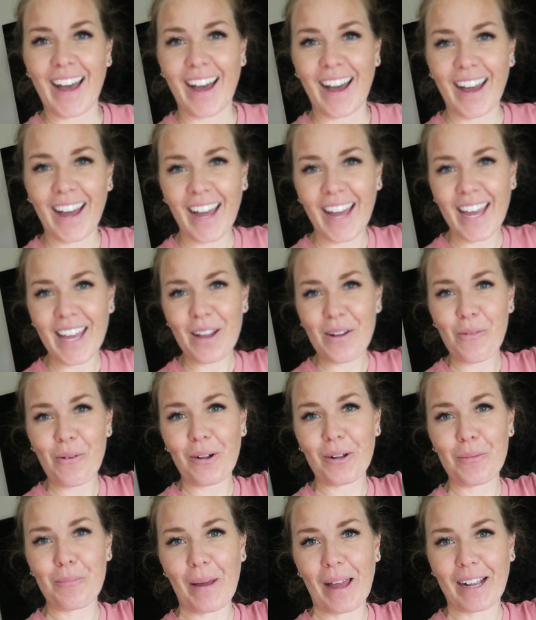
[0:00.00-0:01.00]
Hi,
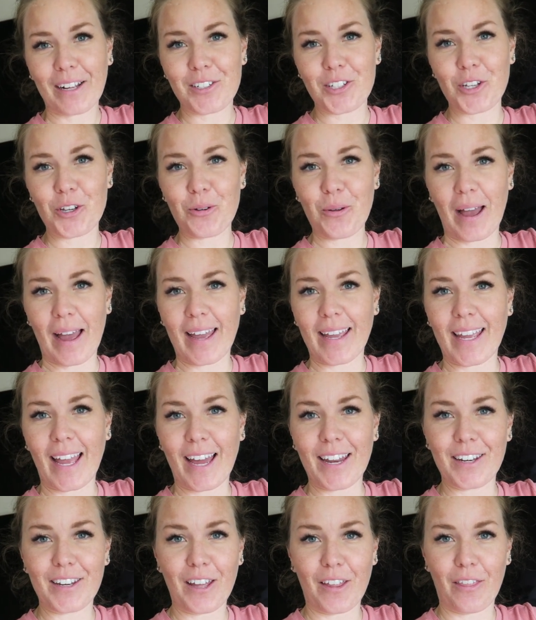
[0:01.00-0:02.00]
welcome back to
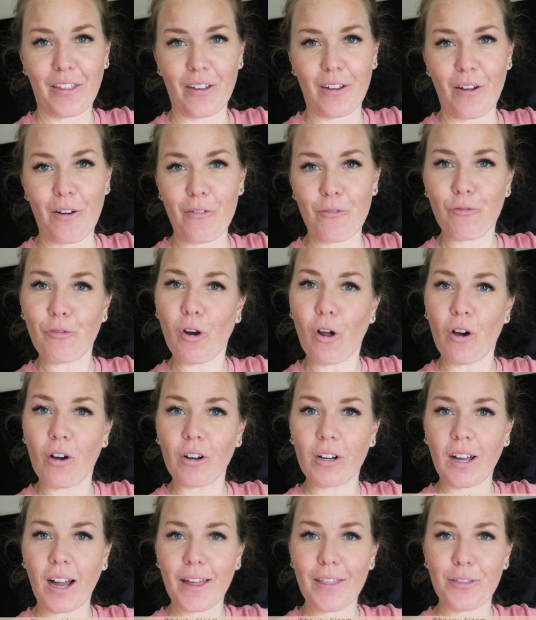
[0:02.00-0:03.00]
another
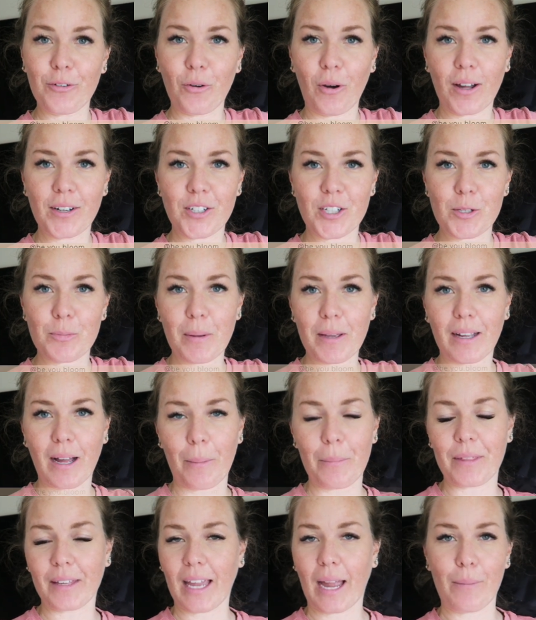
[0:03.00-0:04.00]
vlog. I thought I'd just pick
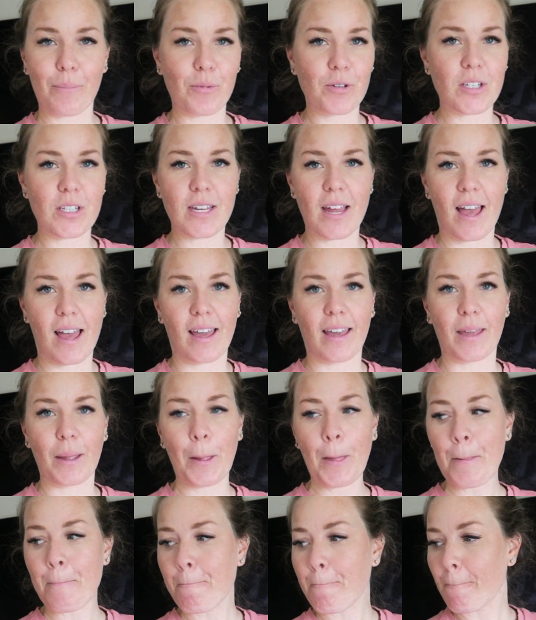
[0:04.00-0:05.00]
up the camera today.